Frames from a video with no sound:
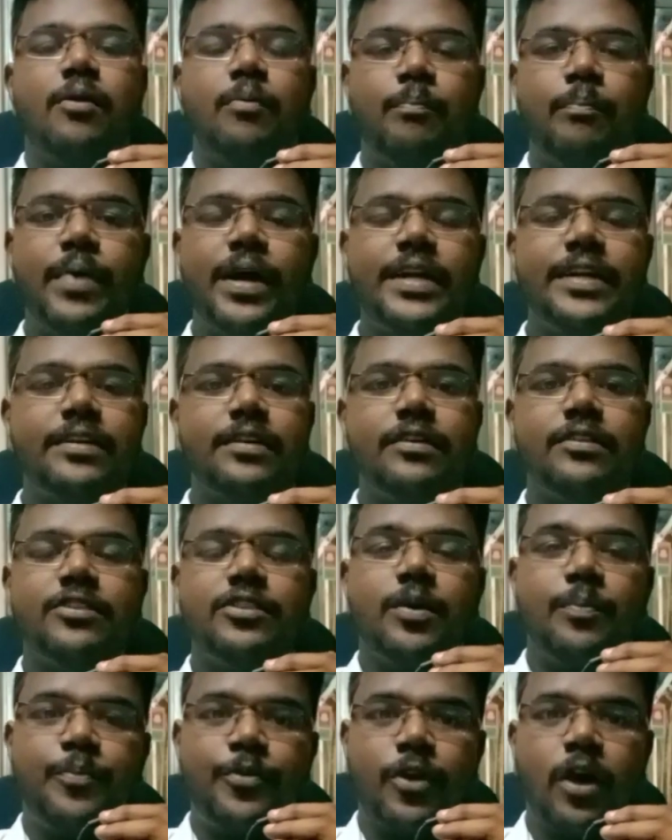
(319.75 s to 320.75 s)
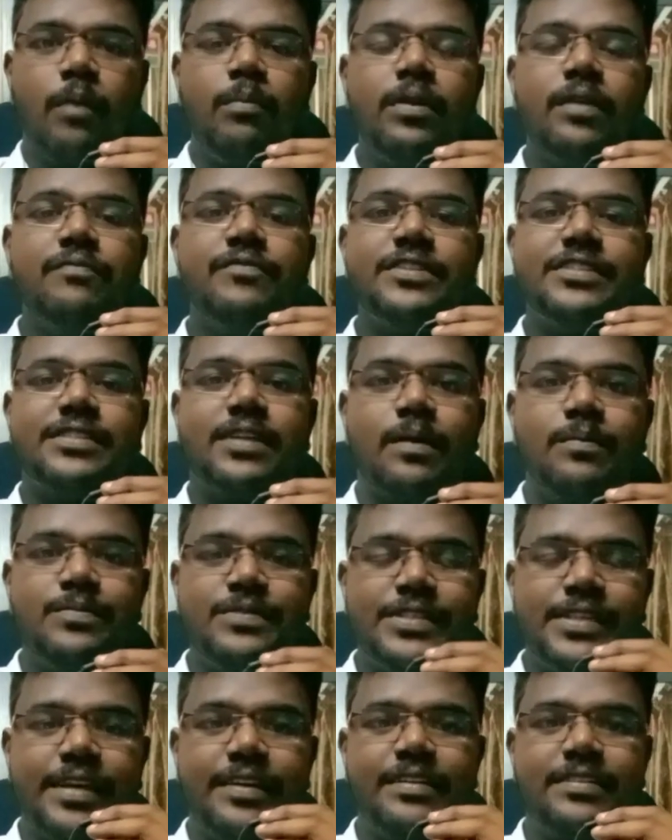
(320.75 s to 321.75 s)
But the problem which
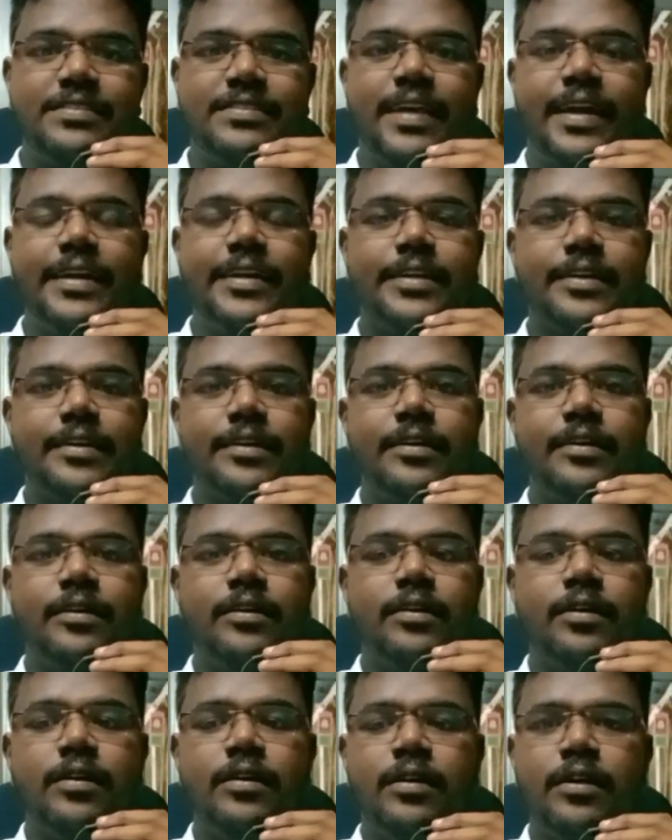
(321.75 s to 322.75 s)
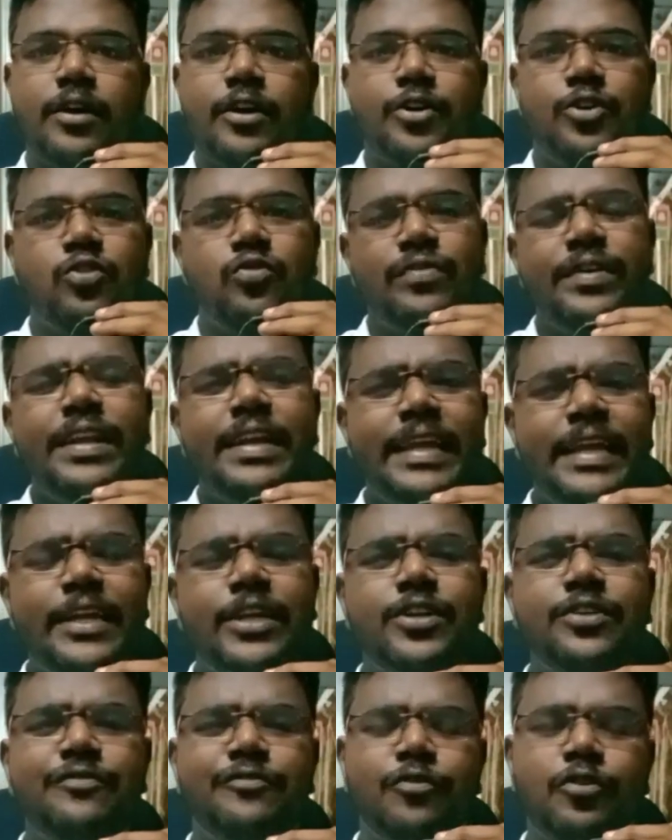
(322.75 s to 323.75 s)
comes here is that, do we
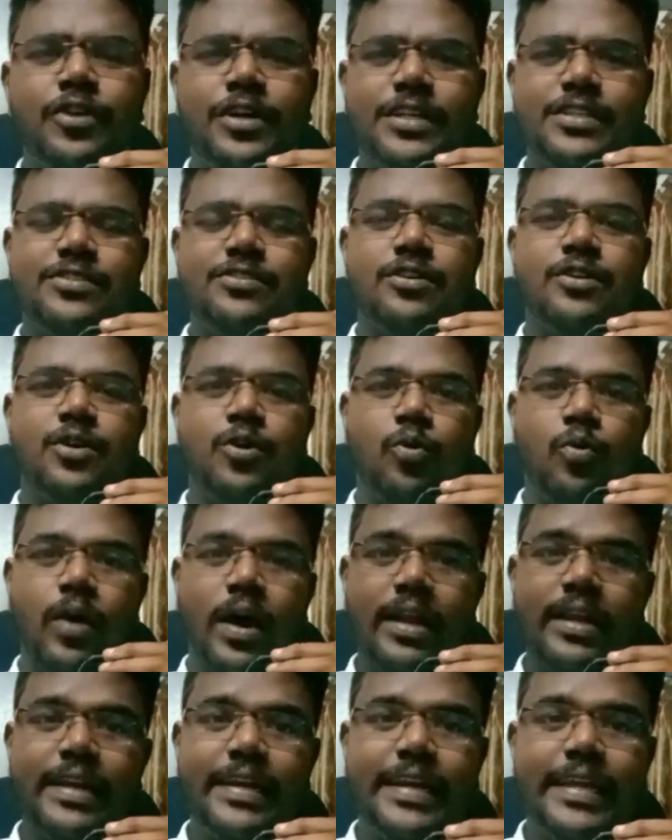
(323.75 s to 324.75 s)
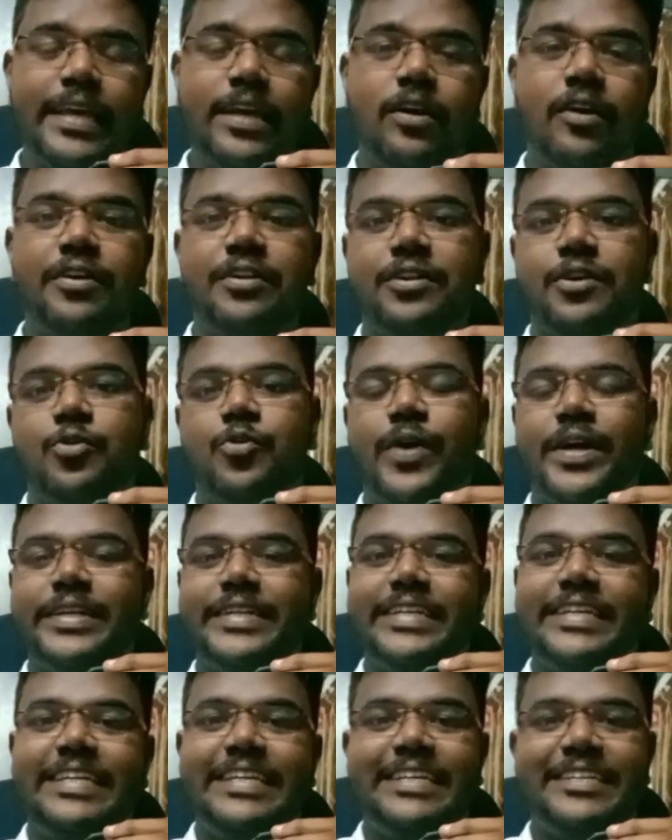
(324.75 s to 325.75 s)
need to focus on quality or
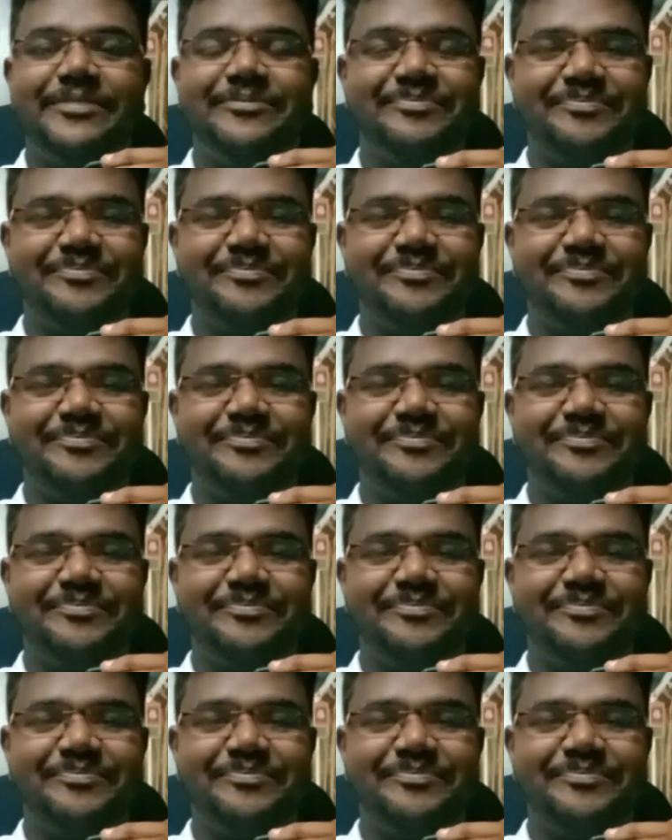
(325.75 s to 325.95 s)
quantity?